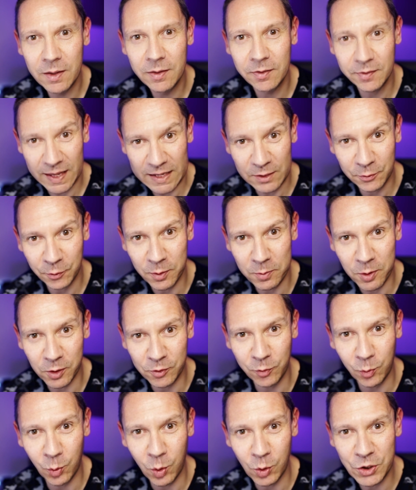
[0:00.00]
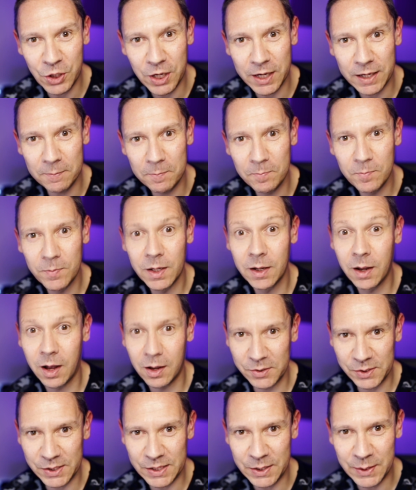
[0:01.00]
Thanks very much for watching. I'll
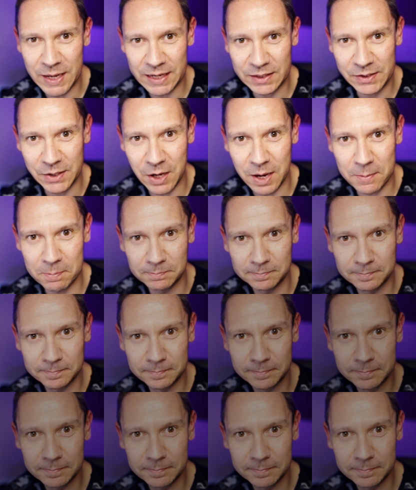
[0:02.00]
see you next time.